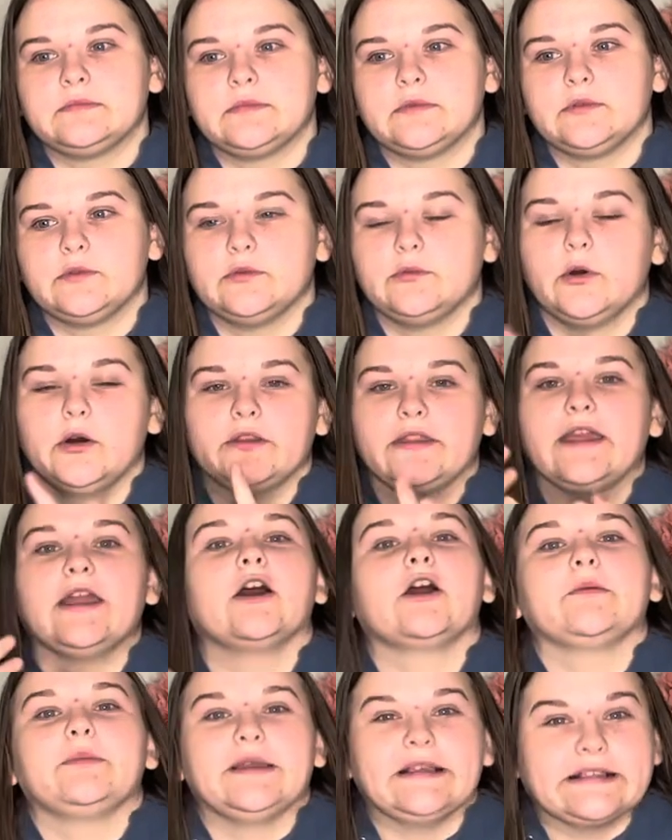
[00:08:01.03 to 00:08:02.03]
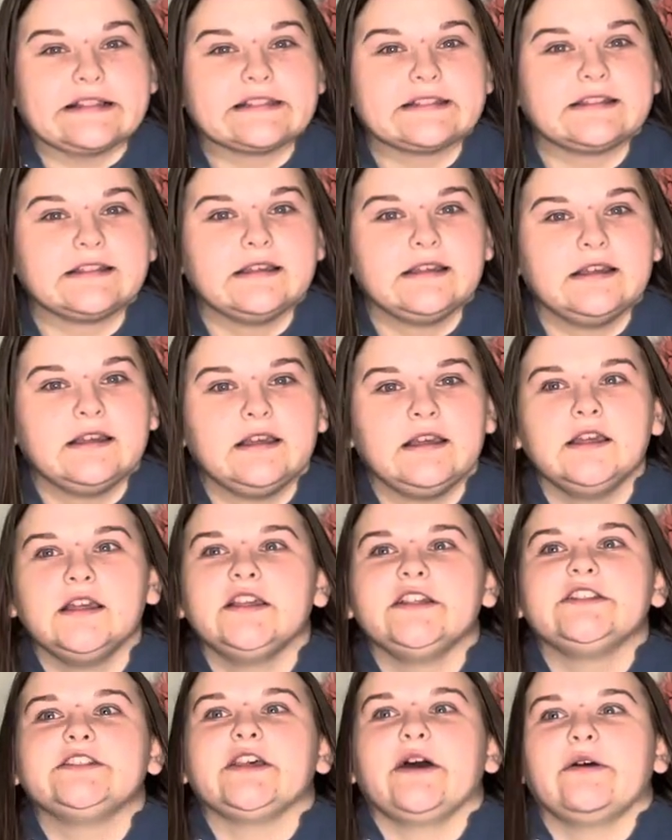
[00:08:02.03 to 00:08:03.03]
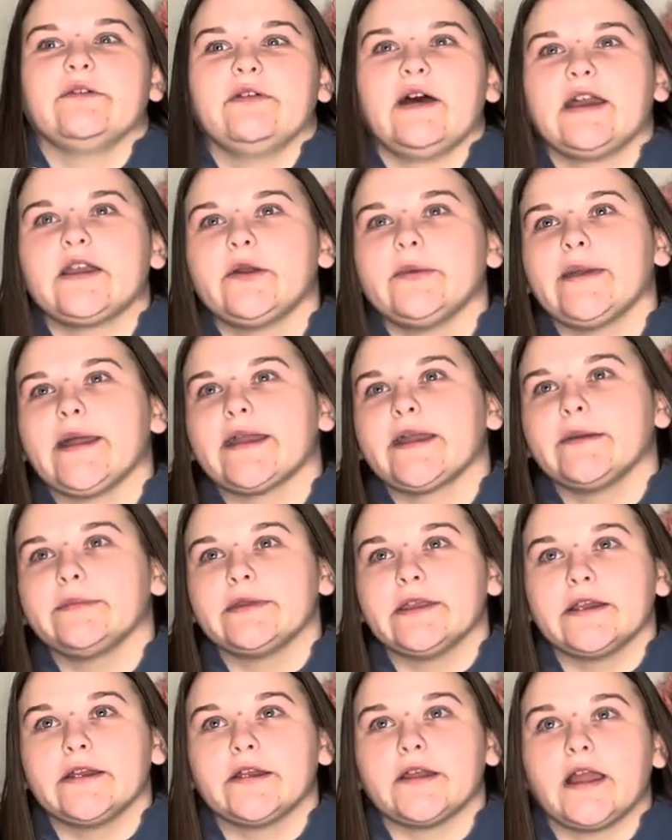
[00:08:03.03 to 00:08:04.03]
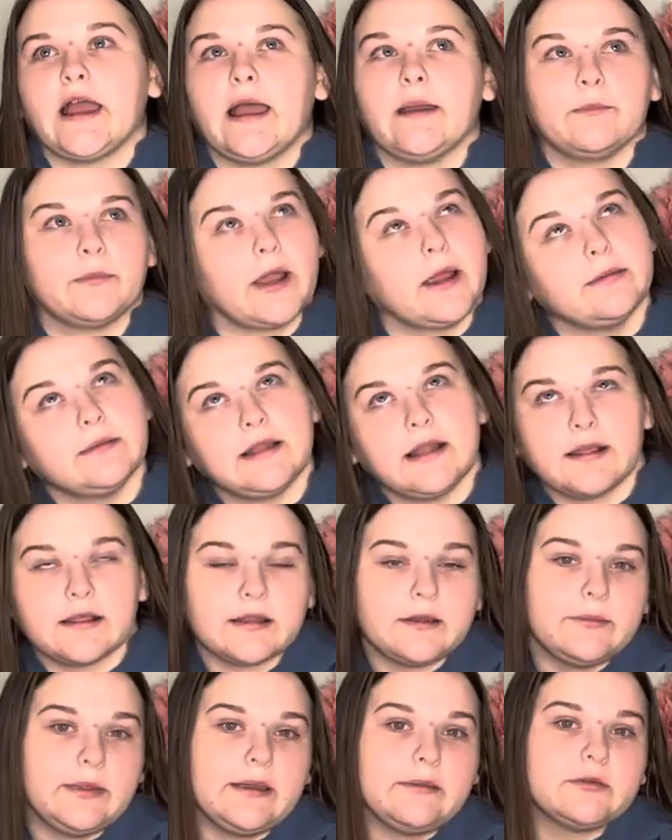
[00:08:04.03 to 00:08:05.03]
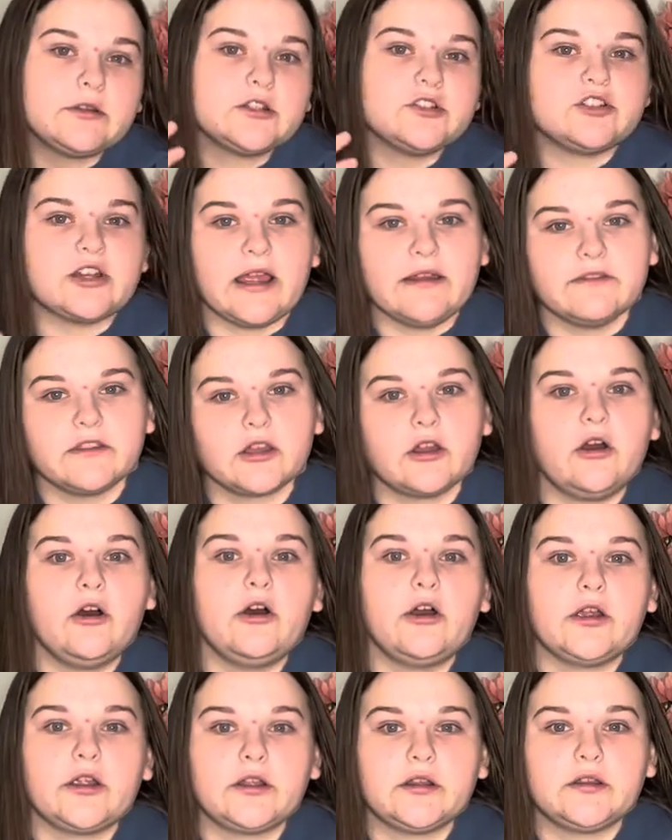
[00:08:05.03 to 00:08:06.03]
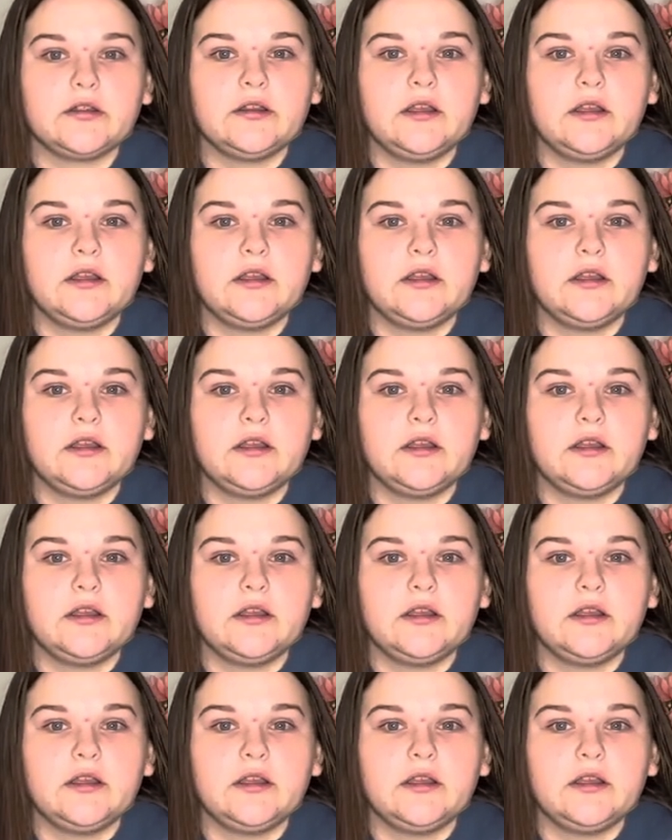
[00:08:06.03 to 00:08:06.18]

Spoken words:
Well, they are pissed. So if I go back up there, I'm probably not going to be able to drive the car.